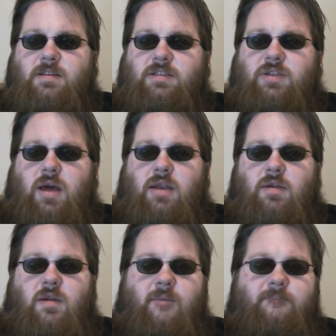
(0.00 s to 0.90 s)
So I
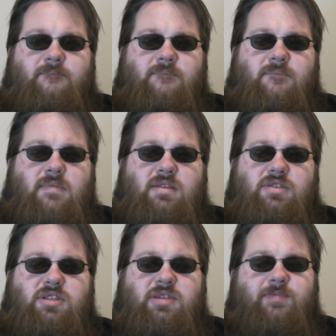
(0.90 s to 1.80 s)
don't know.
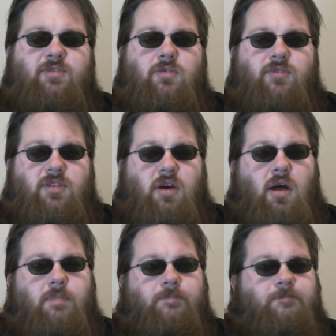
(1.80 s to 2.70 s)
Just some food for thought.